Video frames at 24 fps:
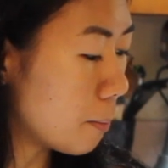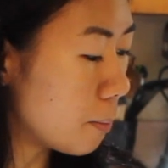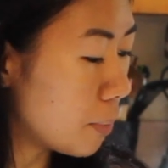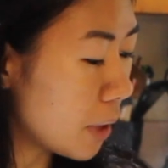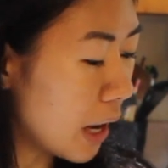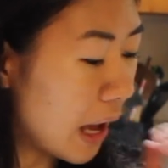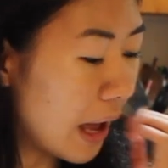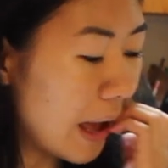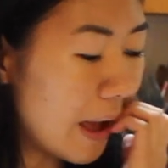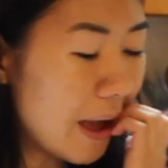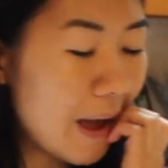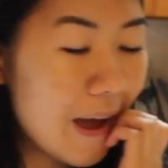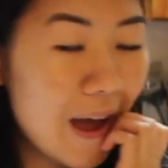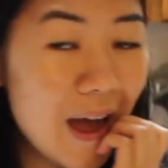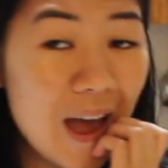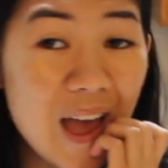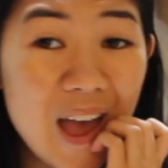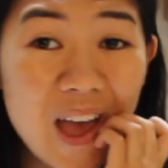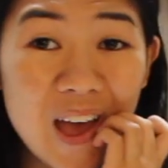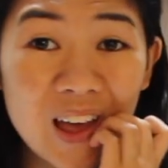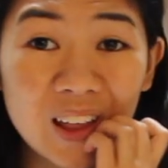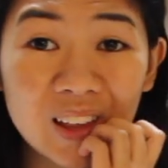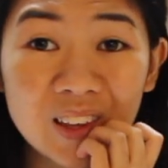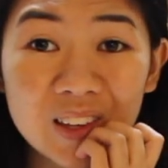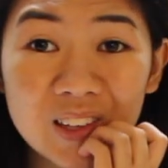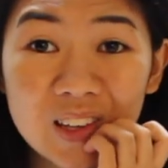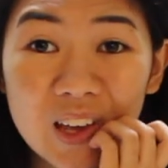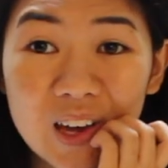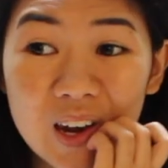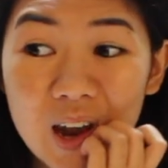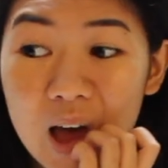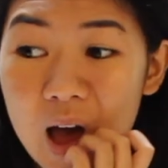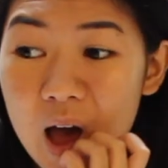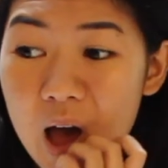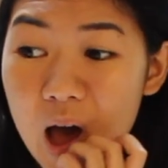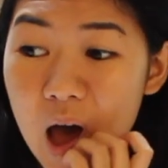but it's
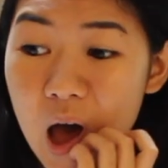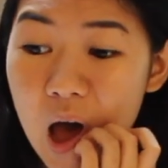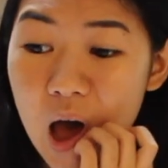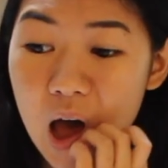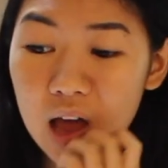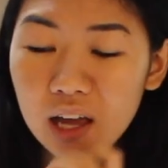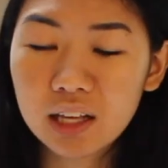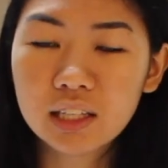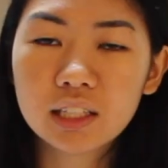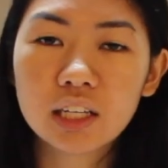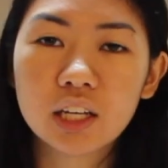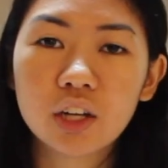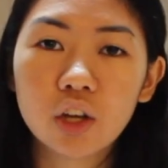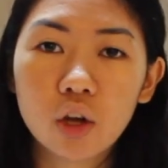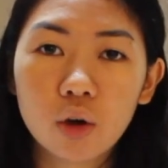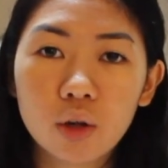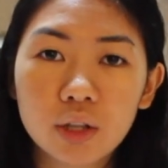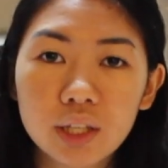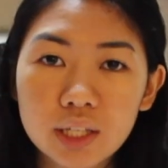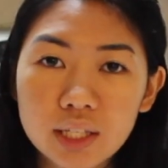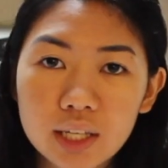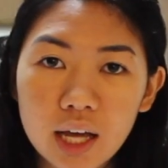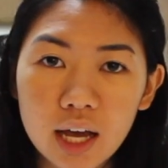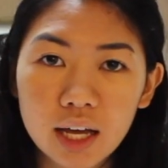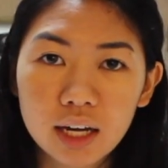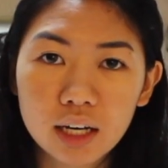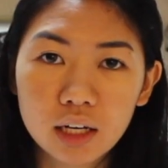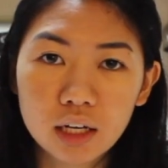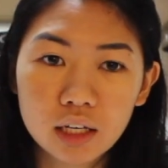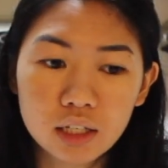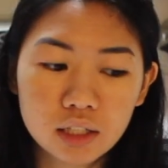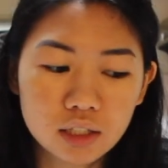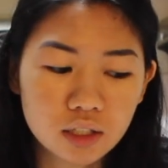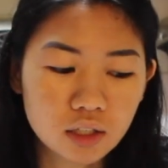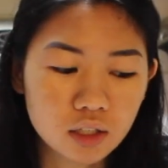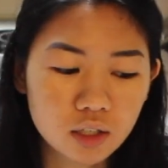gonna go on the side and
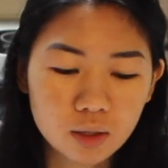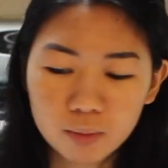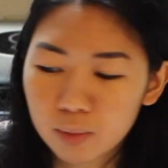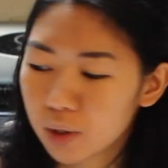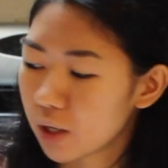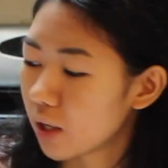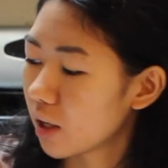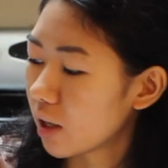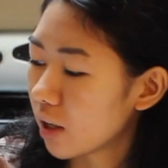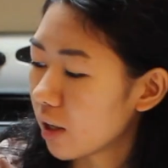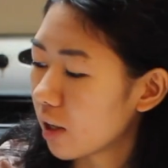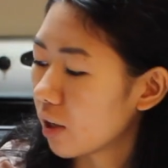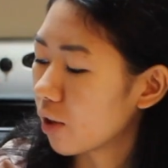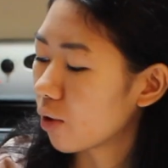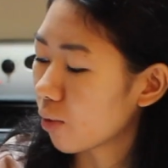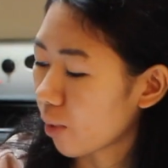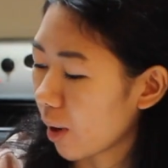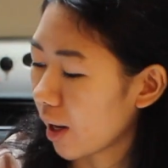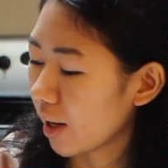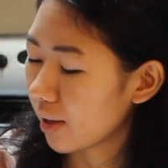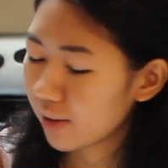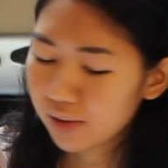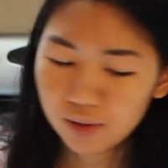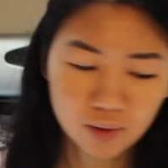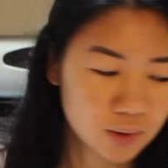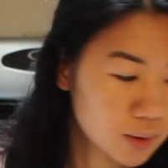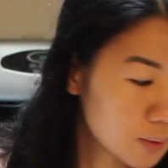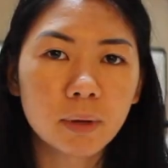it's gonna be great.